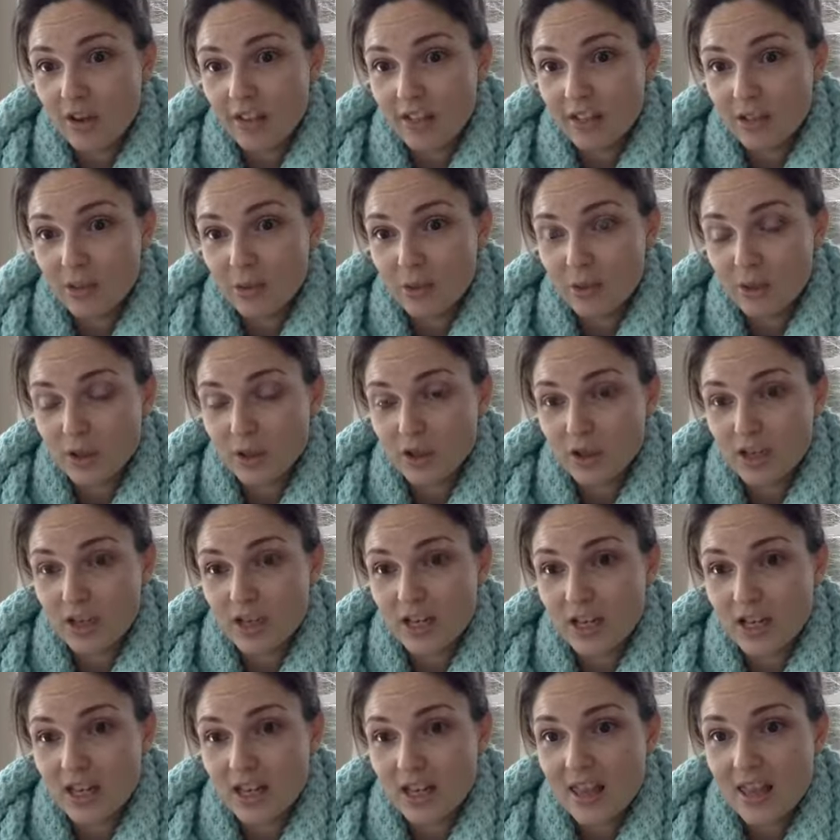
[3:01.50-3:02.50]
this
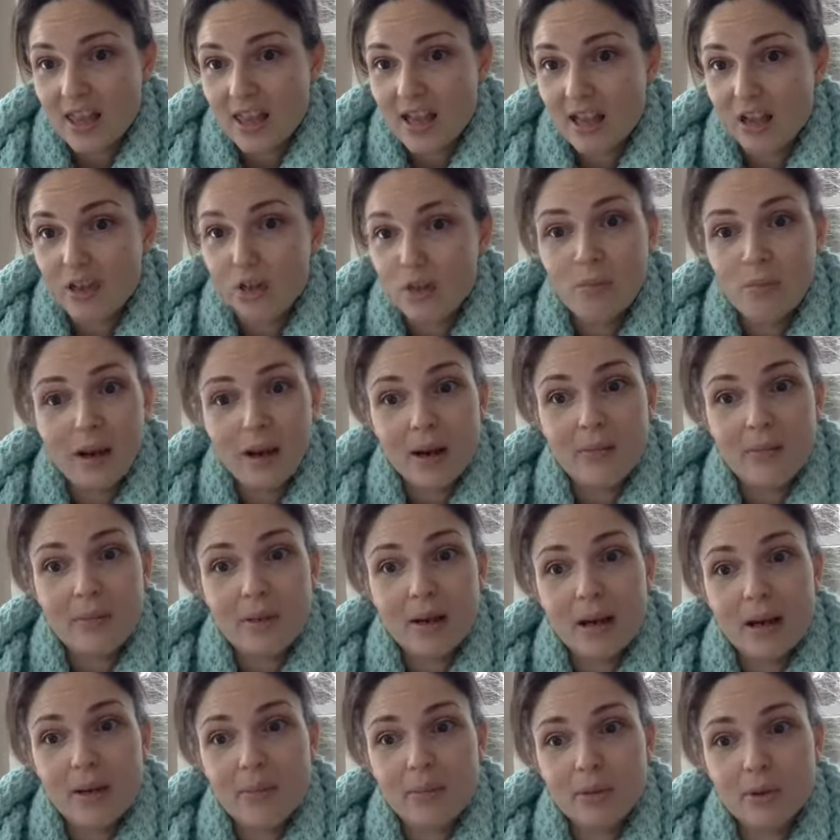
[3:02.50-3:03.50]
worksheet that you might
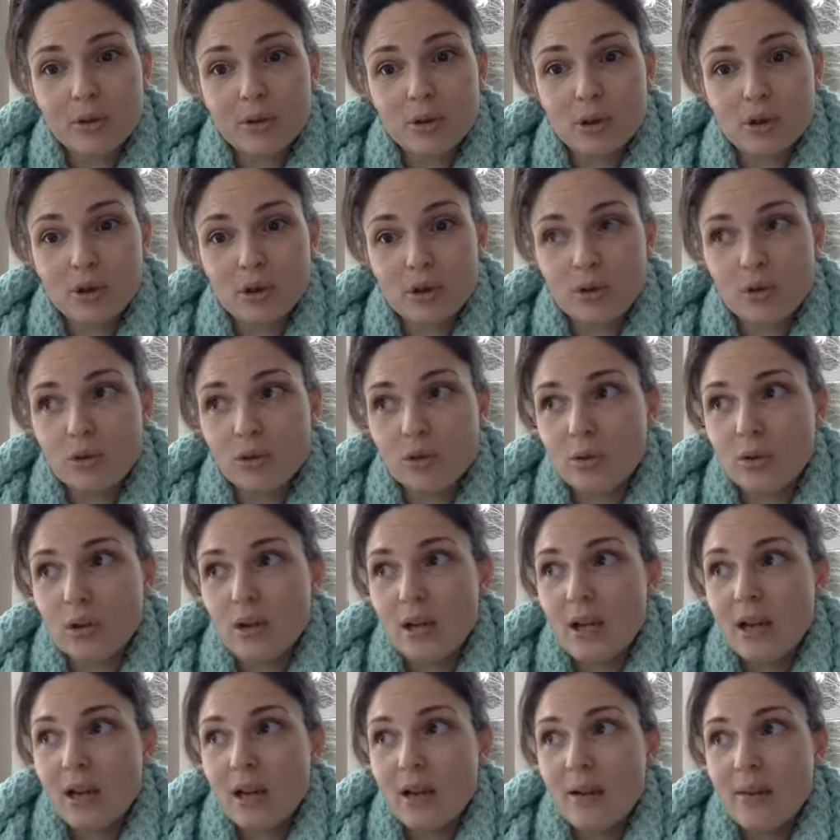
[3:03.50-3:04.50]
be able to
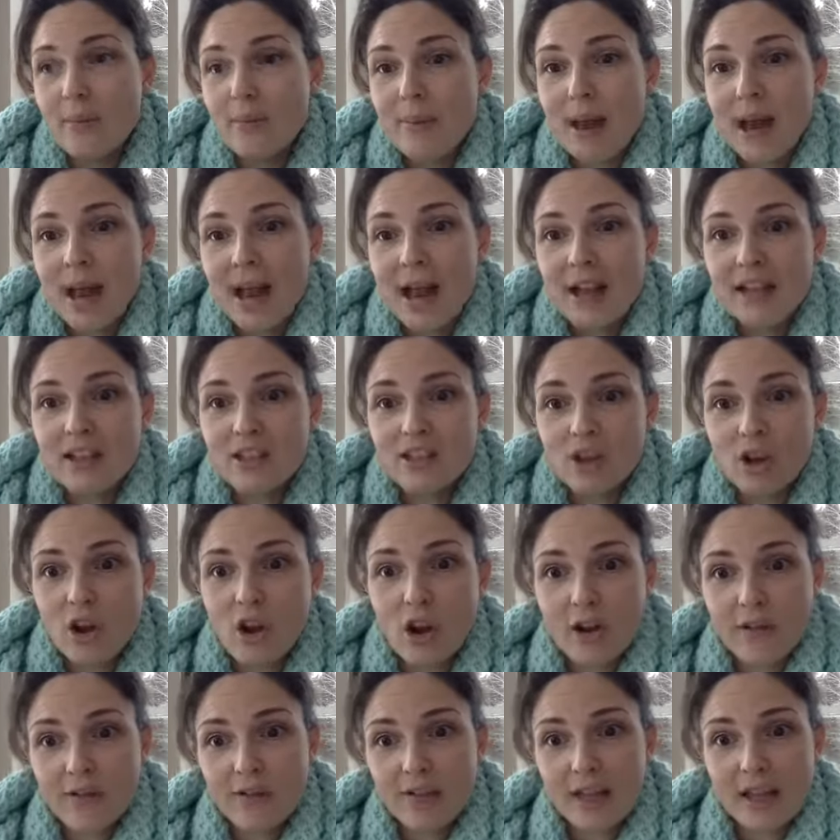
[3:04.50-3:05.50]
pass
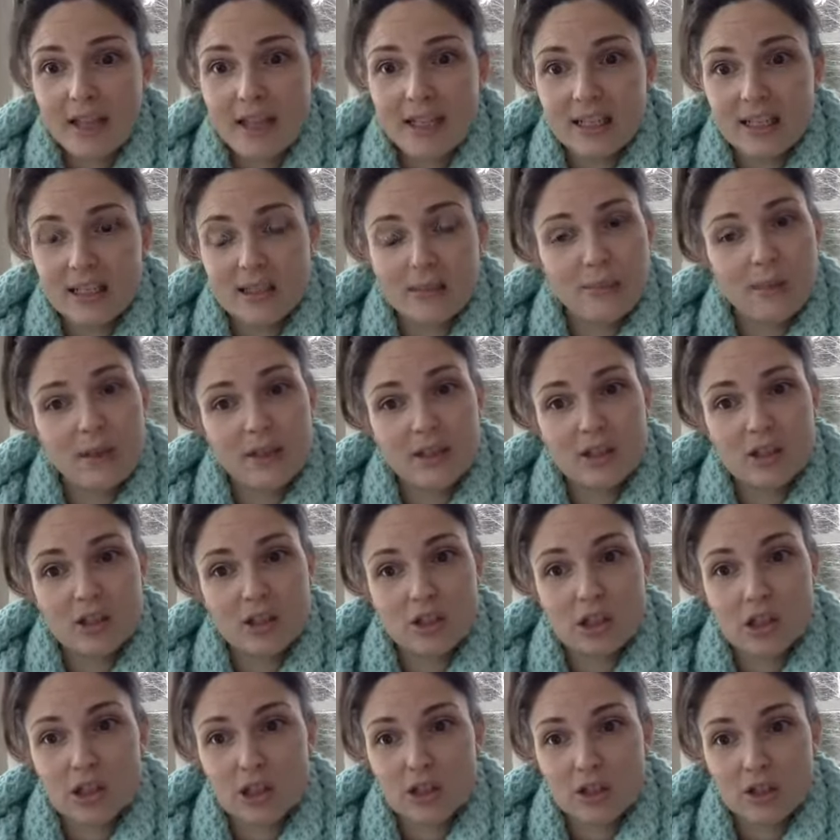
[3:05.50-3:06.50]
off that expense
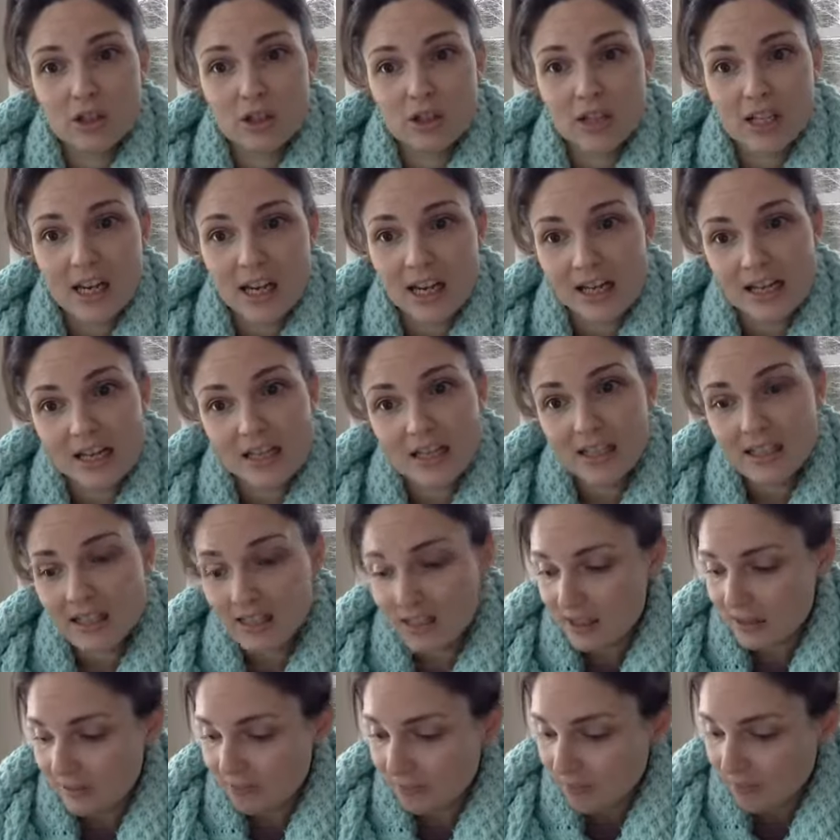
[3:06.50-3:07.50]
to your
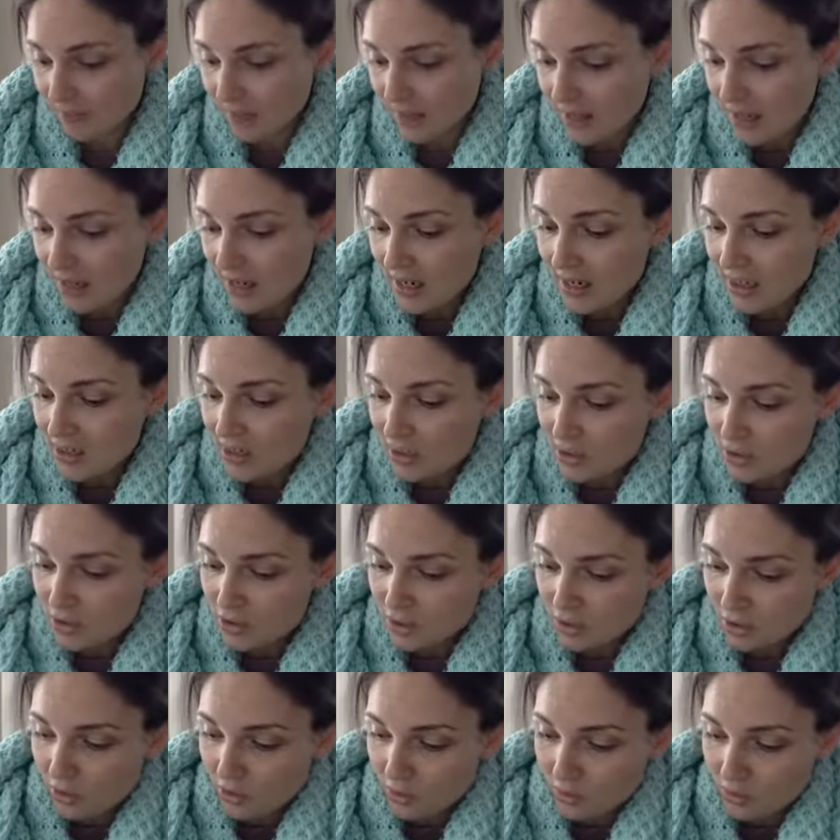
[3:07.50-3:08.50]
tenants.
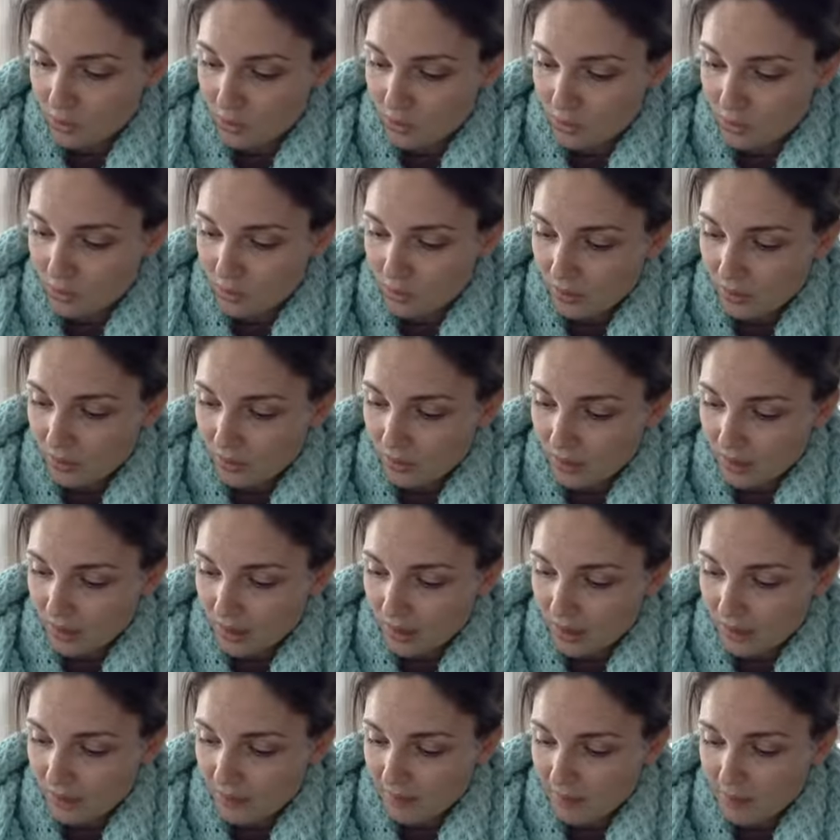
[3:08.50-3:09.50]
So
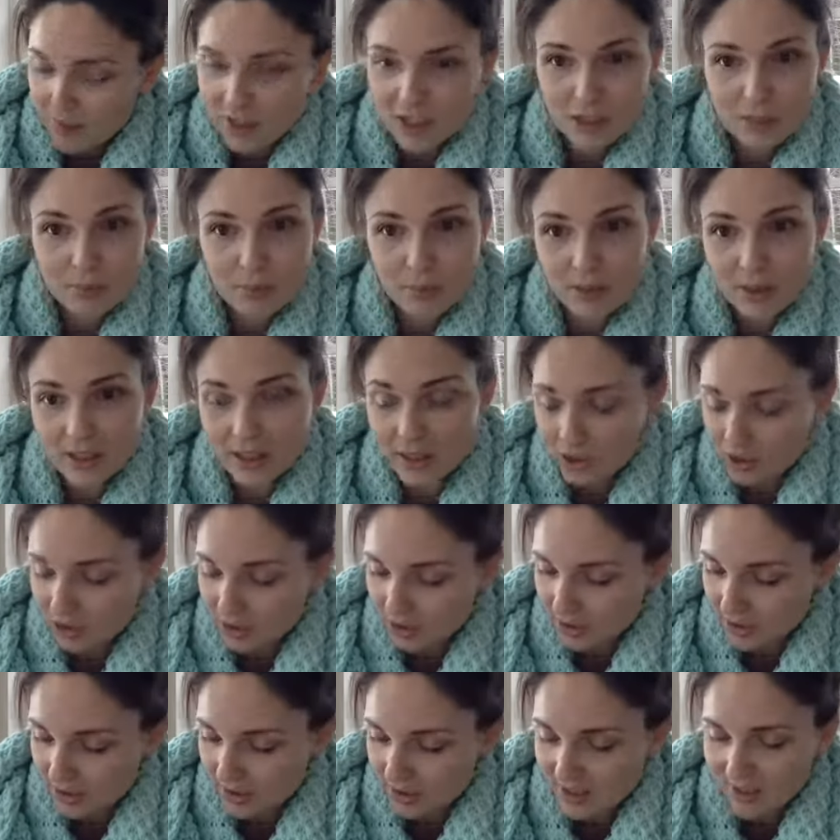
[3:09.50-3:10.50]
I just put
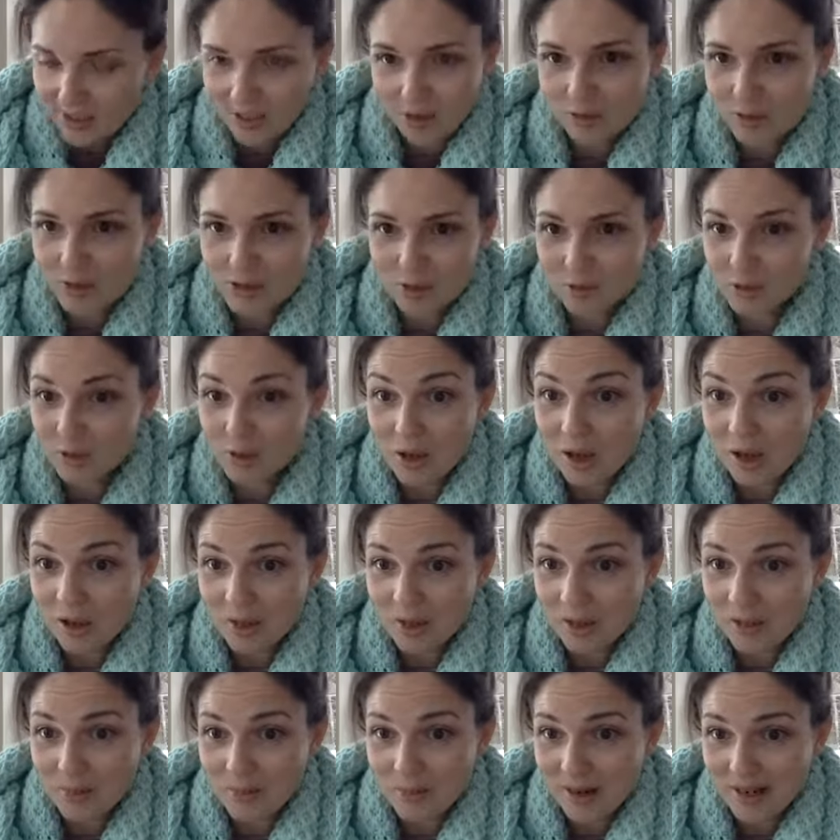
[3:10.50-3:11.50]
insurance in there, which we're not
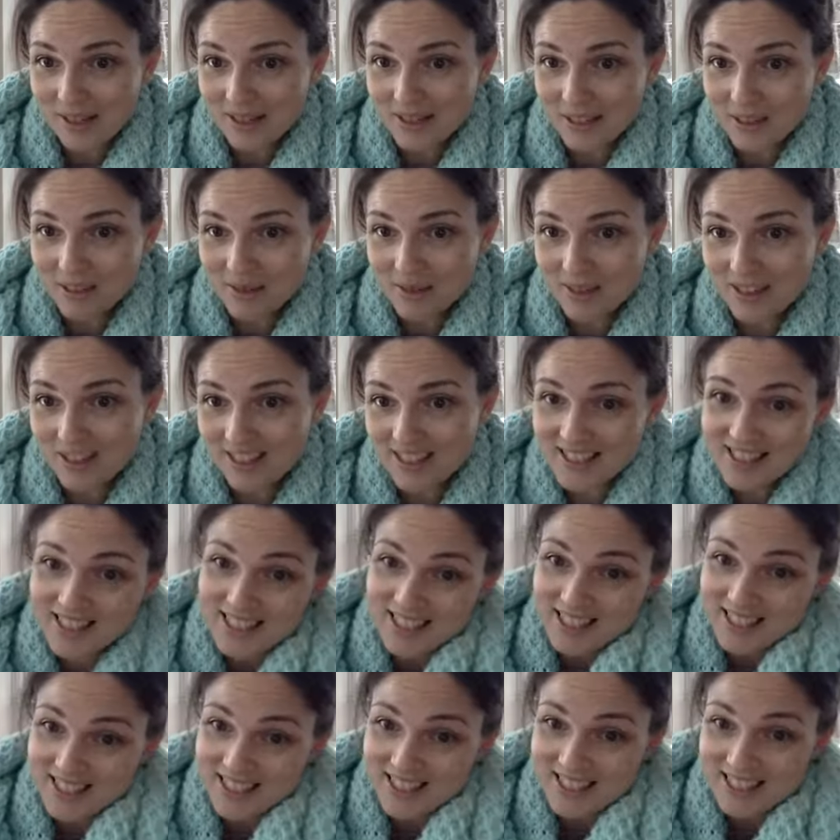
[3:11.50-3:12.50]
going to pass off
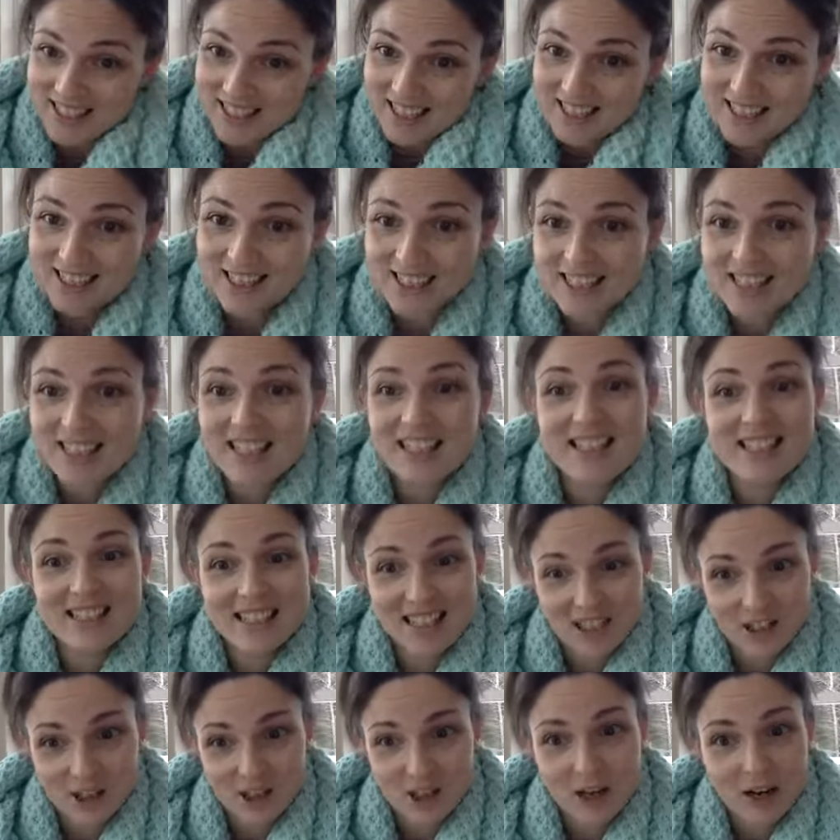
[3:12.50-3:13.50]
to the tenants because
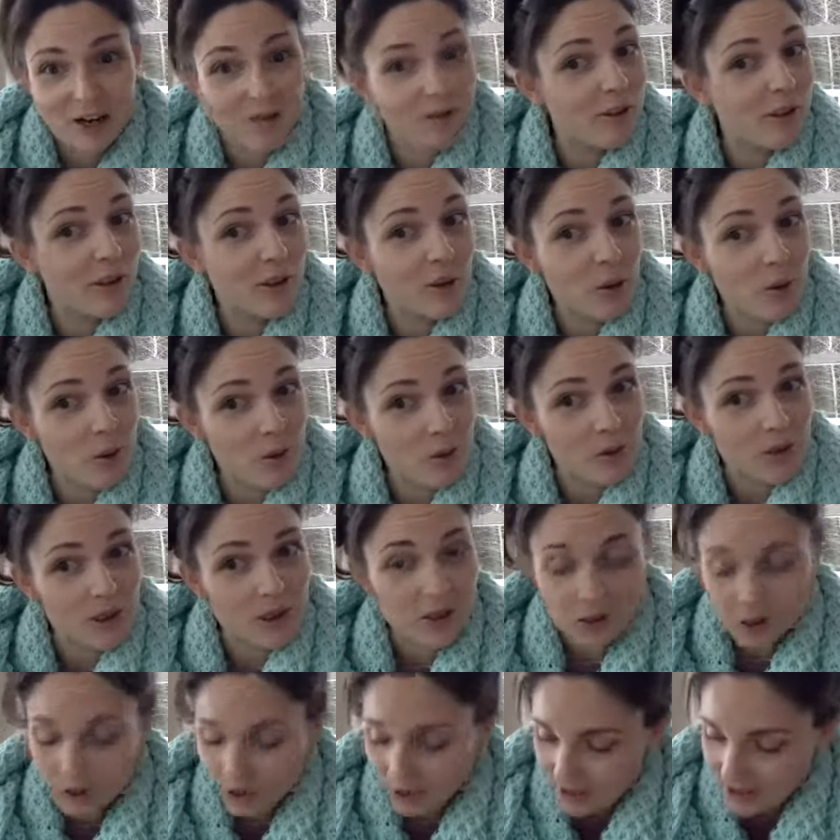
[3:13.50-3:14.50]
they should have their own
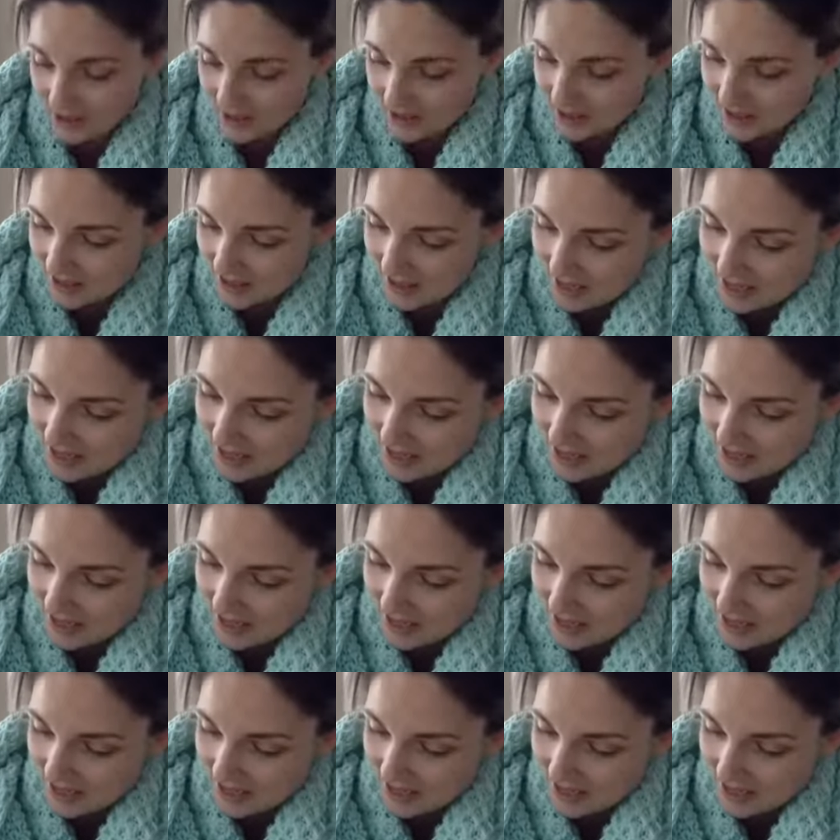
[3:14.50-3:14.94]
insurance.